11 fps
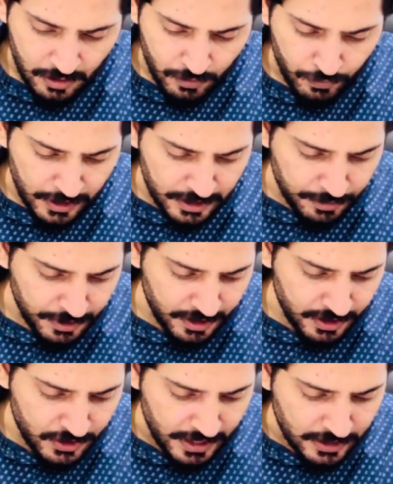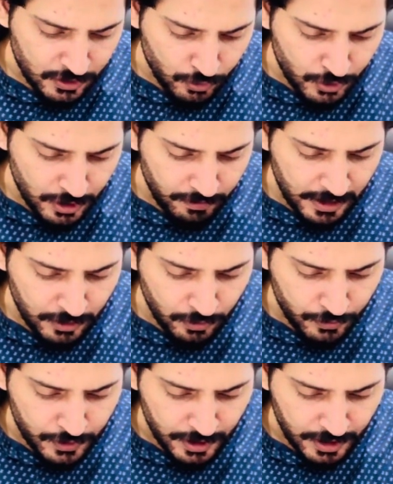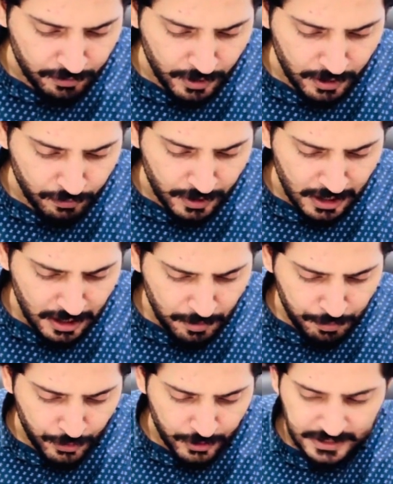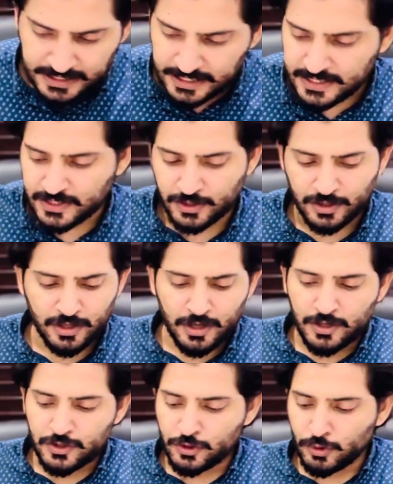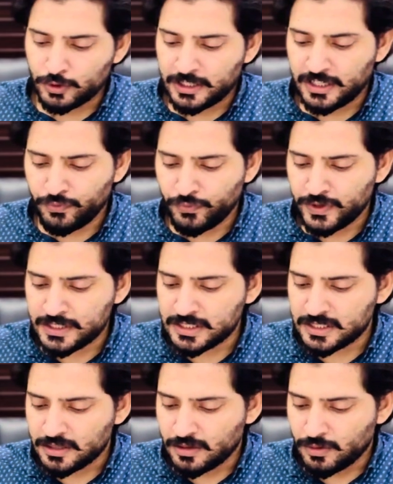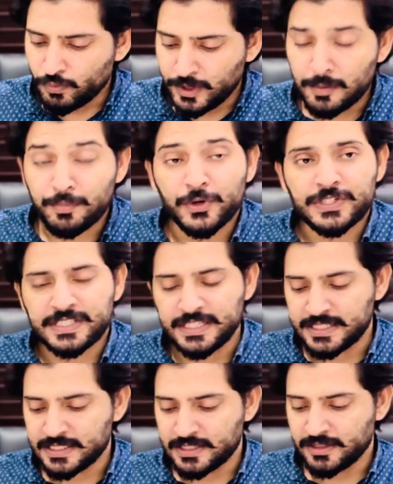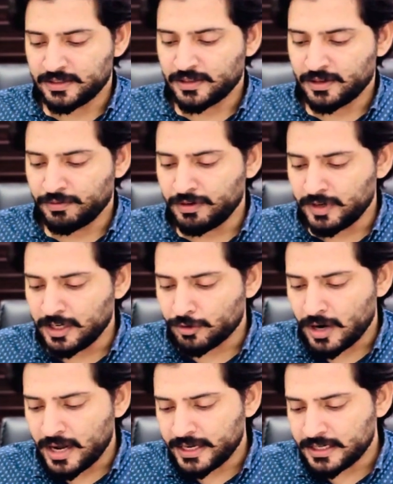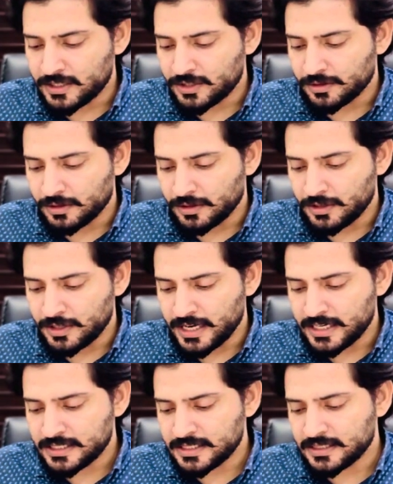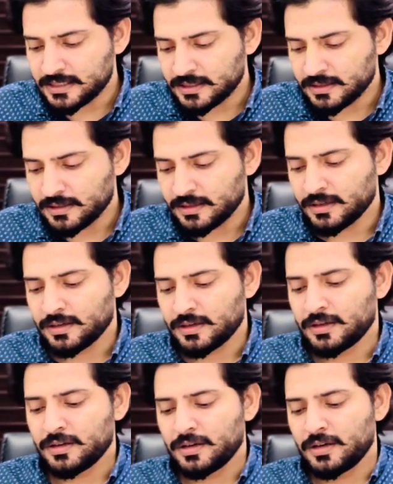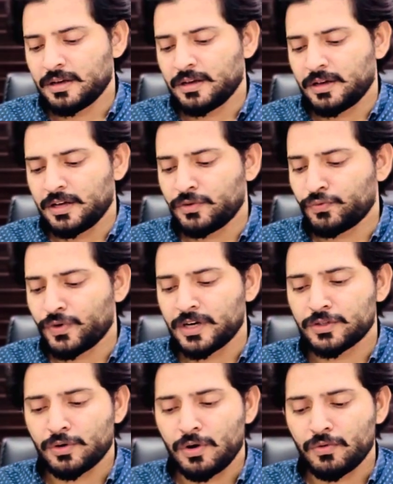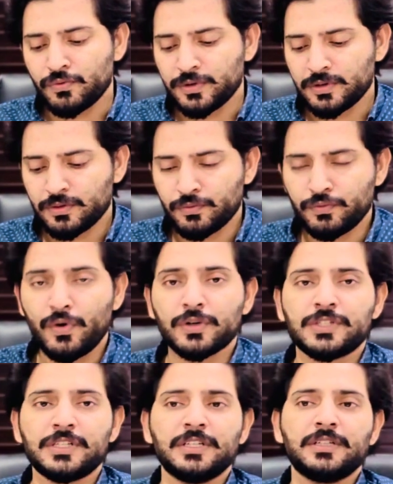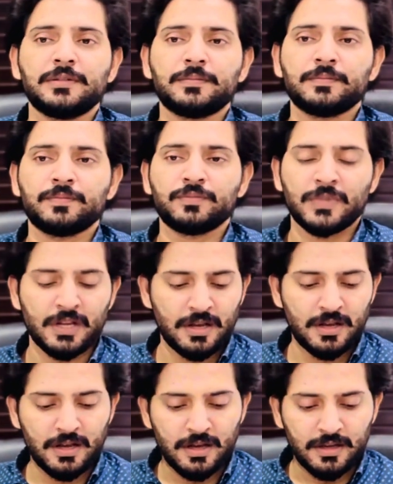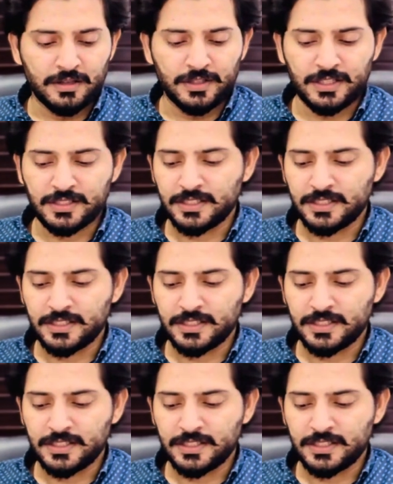will diminish and social value of sharing one will persist. So the difference will persist. We will write yes in front of 40. This